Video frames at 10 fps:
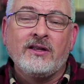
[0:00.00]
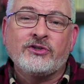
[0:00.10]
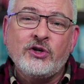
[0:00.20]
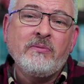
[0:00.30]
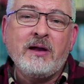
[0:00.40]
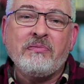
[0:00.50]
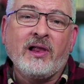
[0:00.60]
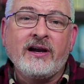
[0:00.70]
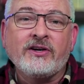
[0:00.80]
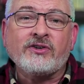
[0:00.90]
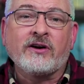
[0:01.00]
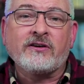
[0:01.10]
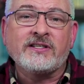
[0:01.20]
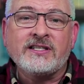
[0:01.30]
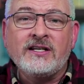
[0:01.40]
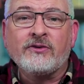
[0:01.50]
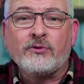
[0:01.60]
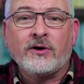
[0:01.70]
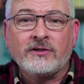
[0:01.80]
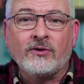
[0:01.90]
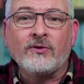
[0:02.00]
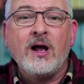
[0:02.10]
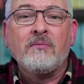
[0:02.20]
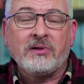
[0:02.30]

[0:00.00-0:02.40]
The two main players are Christina Rodlow